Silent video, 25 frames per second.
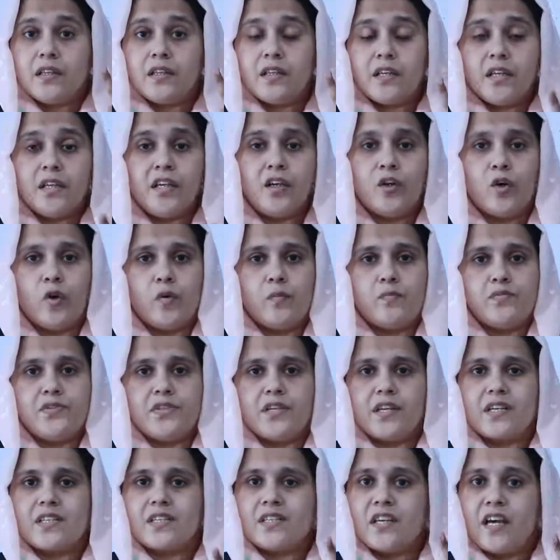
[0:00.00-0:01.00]
three
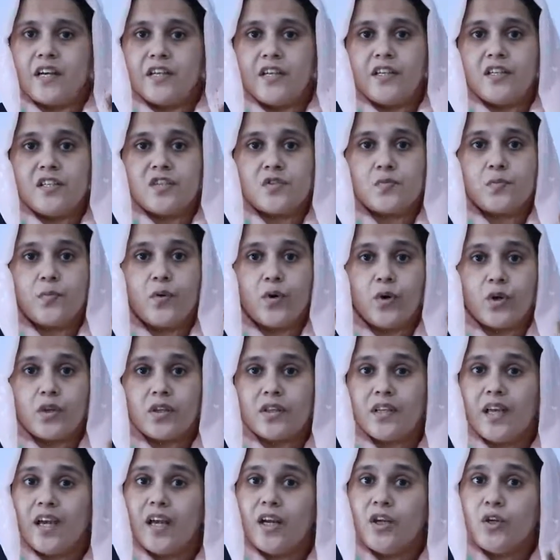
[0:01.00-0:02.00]
objects, that is more
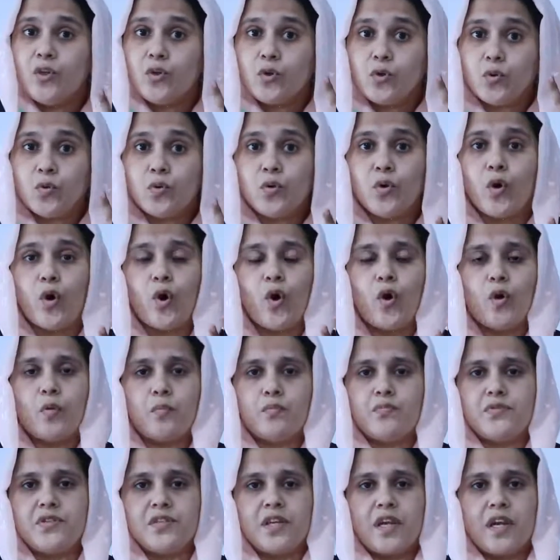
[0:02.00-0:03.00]
than two
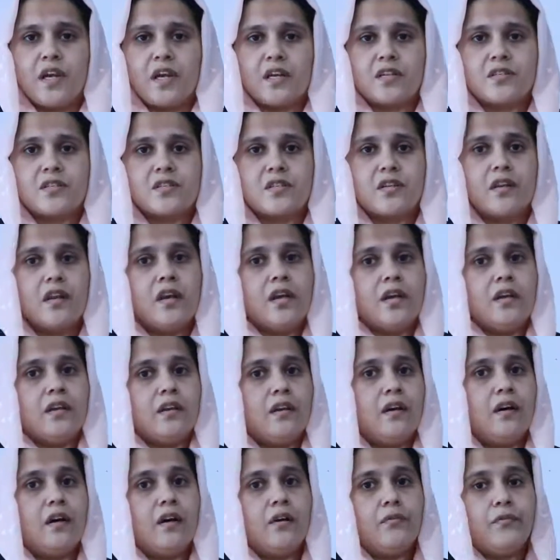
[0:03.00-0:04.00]
objects.
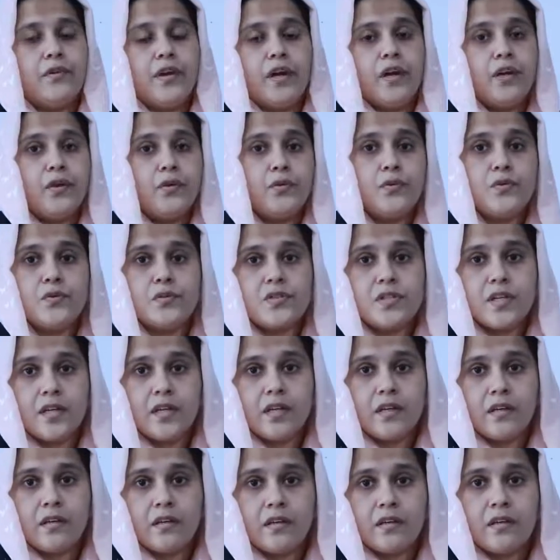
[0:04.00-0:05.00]
Yeah, we are
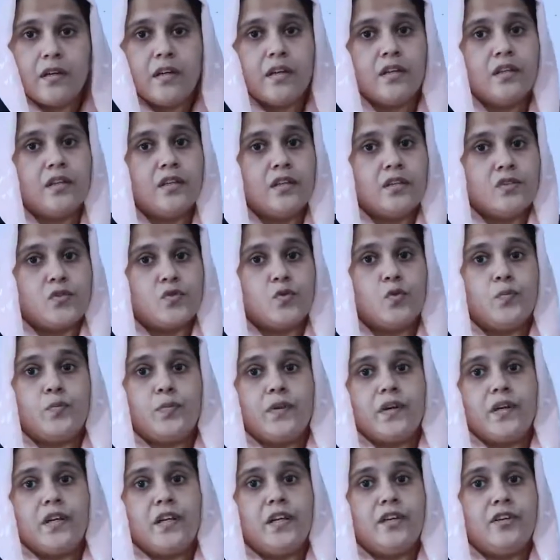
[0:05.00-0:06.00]
using the
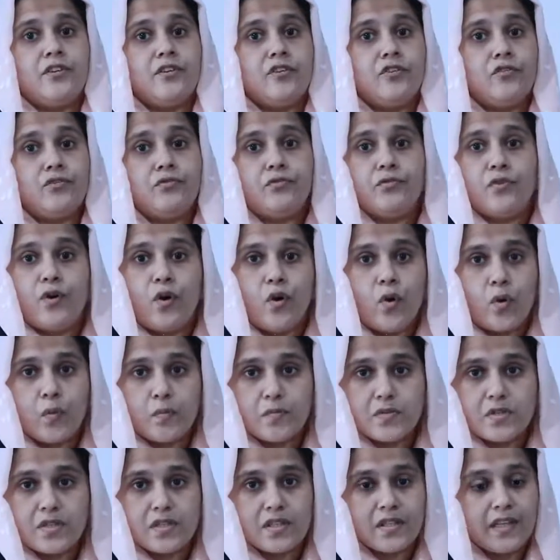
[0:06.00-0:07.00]
superlative
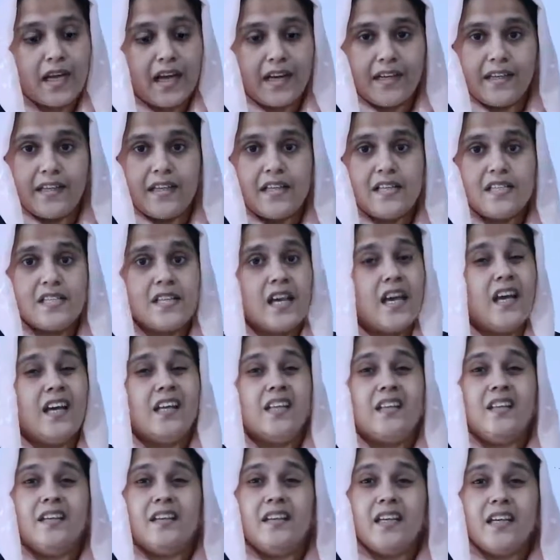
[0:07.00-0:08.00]
forms, that is
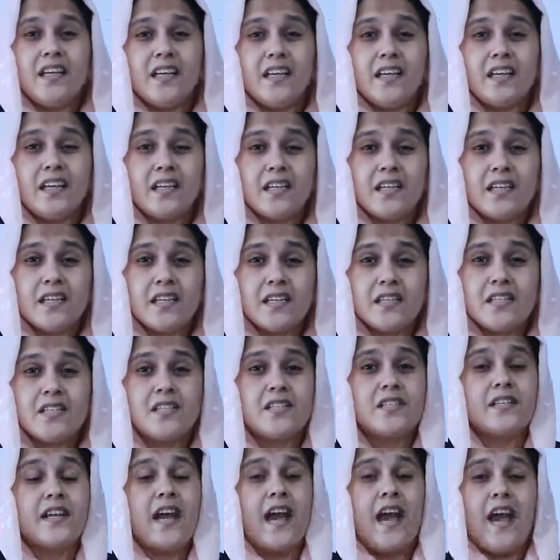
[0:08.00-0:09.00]

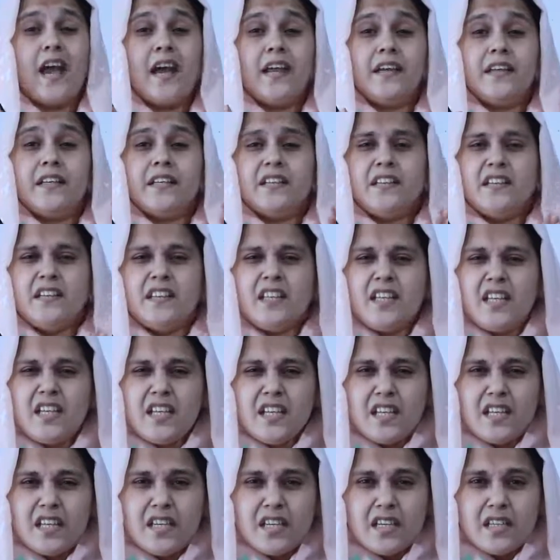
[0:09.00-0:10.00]
thickest and
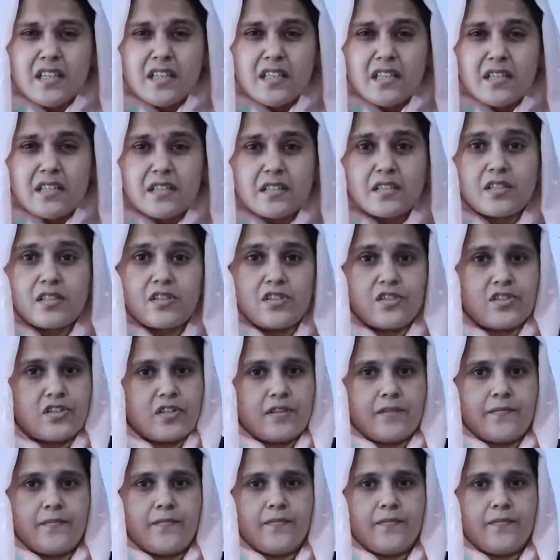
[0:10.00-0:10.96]
thinnest.